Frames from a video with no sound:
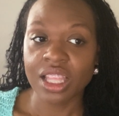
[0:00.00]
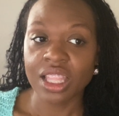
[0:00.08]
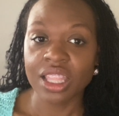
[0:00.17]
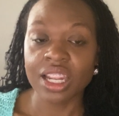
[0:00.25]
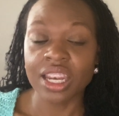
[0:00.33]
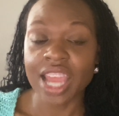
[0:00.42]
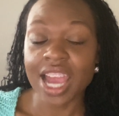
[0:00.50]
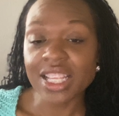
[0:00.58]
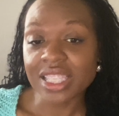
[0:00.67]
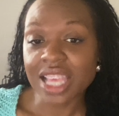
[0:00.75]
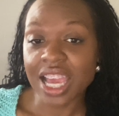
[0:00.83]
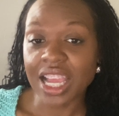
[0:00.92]
the
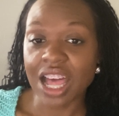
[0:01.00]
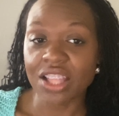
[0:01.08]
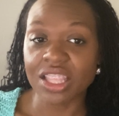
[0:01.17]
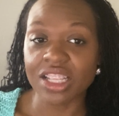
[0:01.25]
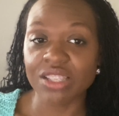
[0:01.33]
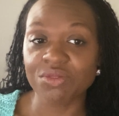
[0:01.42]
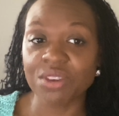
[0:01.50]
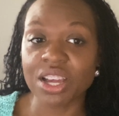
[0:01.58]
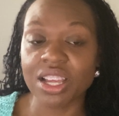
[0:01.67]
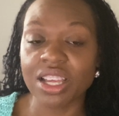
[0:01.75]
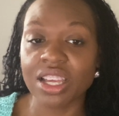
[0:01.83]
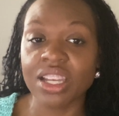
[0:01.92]
NASDAQ, how that's
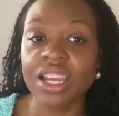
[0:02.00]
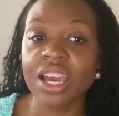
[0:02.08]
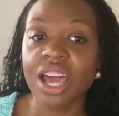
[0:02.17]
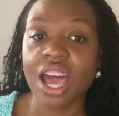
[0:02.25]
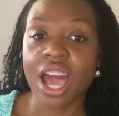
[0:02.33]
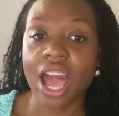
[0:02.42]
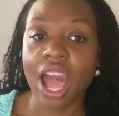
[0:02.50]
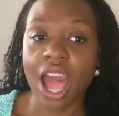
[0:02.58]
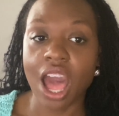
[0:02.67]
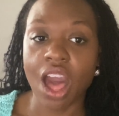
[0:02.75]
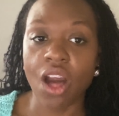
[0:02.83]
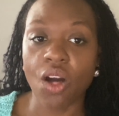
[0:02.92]
run,
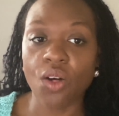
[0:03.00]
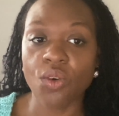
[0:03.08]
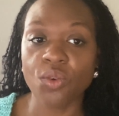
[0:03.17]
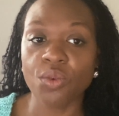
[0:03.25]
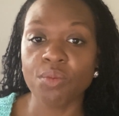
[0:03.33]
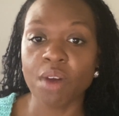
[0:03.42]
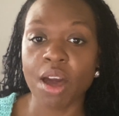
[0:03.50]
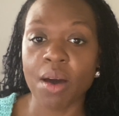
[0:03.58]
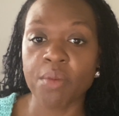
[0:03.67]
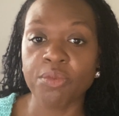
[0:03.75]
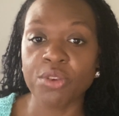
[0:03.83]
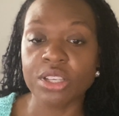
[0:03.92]
how
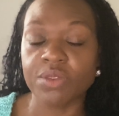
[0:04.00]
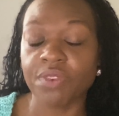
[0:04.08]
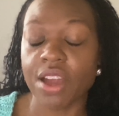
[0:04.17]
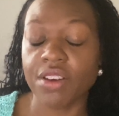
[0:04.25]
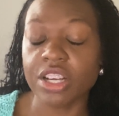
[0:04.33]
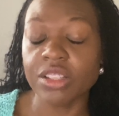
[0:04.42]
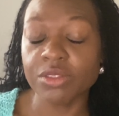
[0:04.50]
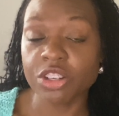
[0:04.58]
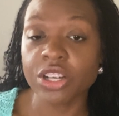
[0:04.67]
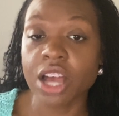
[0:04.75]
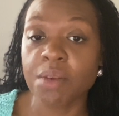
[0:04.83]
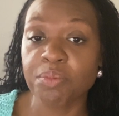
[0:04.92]
Fortune 500
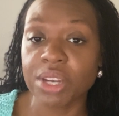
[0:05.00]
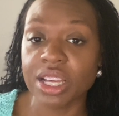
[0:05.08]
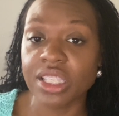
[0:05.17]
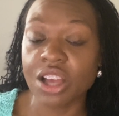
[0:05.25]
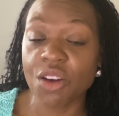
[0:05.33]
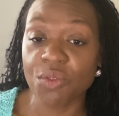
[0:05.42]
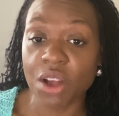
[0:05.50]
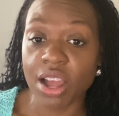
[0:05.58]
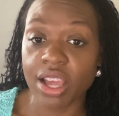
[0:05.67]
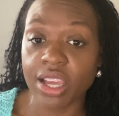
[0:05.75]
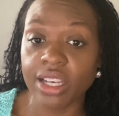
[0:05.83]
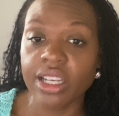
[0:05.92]
companies are
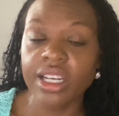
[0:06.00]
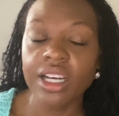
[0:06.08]
run.